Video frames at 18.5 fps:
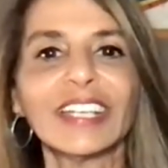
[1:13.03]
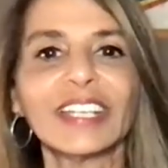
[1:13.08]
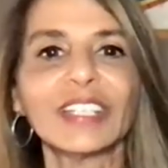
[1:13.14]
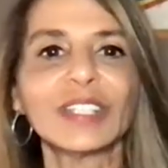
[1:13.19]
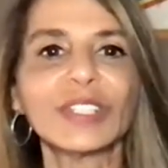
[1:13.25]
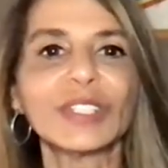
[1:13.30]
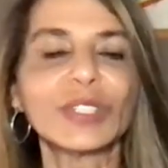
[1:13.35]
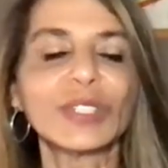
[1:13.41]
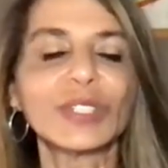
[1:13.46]

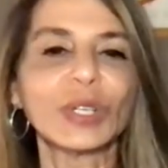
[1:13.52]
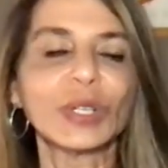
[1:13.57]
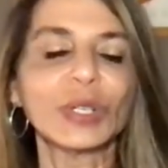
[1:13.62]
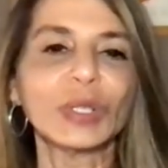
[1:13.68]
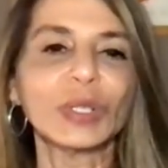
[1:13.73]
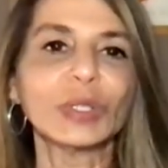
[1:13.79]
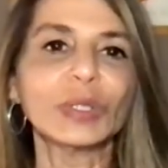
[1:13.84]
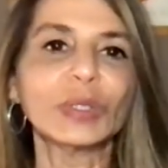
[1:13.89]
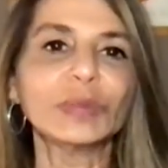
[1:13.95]

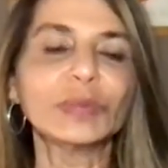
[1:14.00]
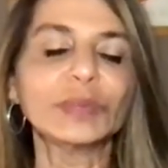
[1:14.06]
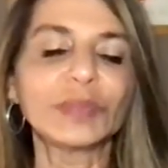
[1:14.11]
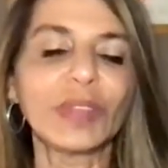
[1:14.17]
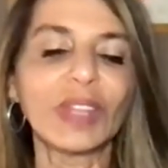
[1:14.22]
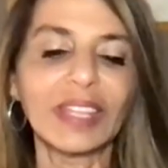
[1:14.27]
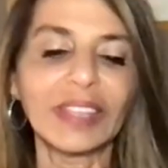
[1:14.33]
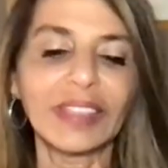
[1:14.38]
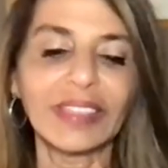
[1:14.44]
So
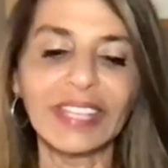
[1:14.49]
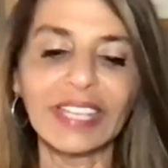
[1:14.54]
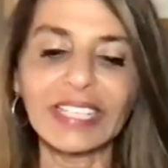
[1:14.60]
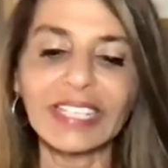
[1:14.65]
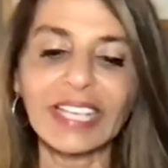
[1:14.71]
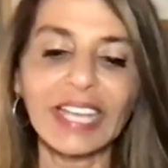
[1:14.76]
this